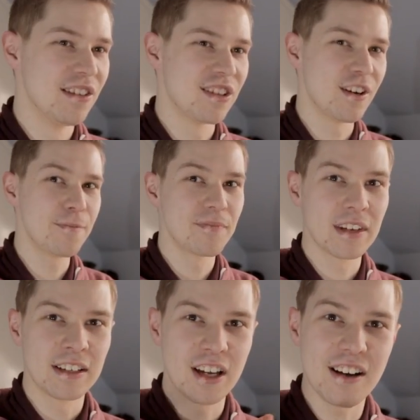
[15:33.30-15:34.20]
So
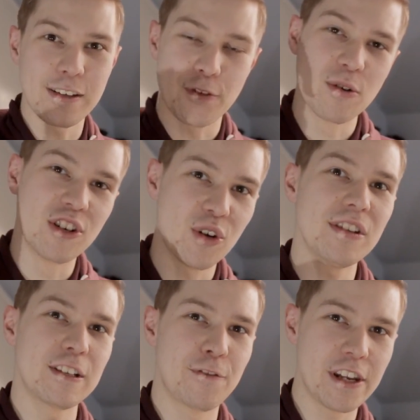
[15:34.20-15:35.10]
guys, if you
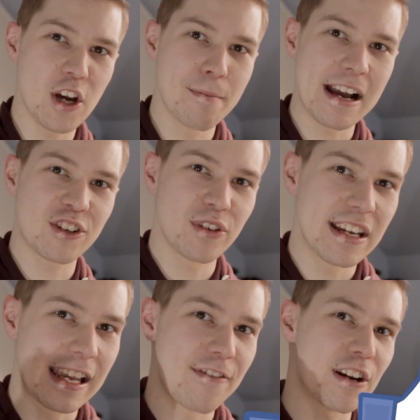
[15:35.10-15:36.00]
enjoyed this video, make sure
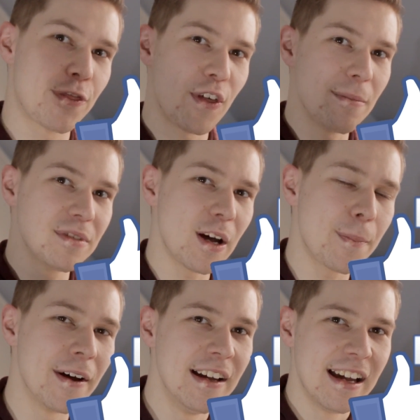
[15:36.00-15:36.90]
you give it a thumbs
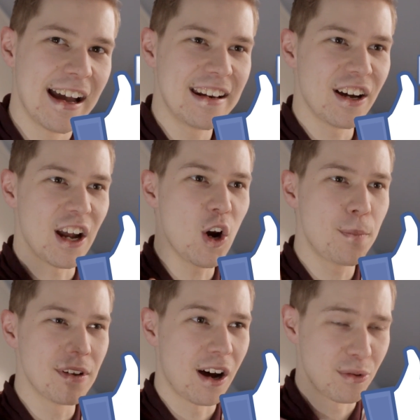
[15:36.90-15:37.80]
up, and I
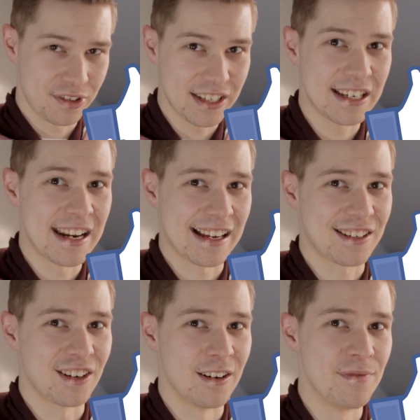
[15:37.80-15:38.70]
hope I will see you
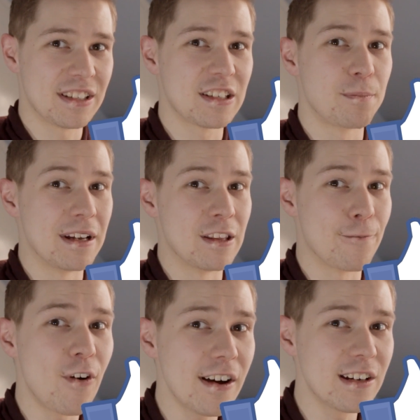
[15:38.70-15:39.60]
next time. This has been the
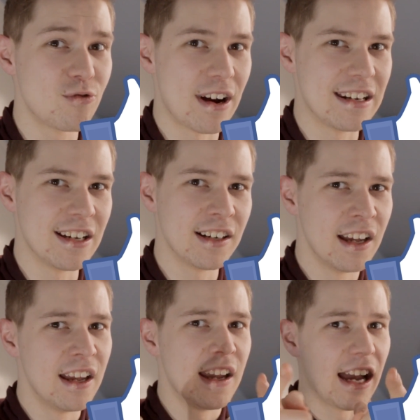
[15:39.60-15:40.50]
final render,
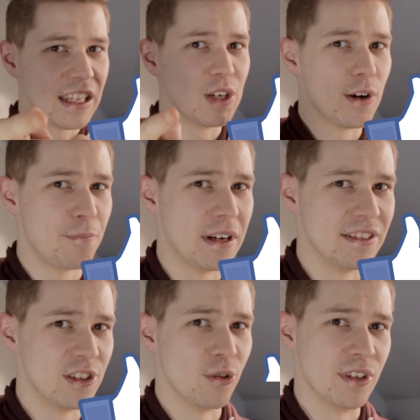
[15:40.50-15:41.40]
and you have been
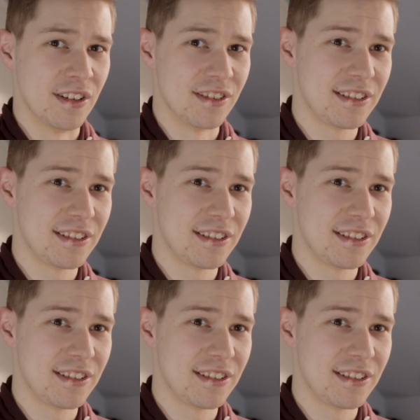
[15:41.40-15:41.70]
the audience.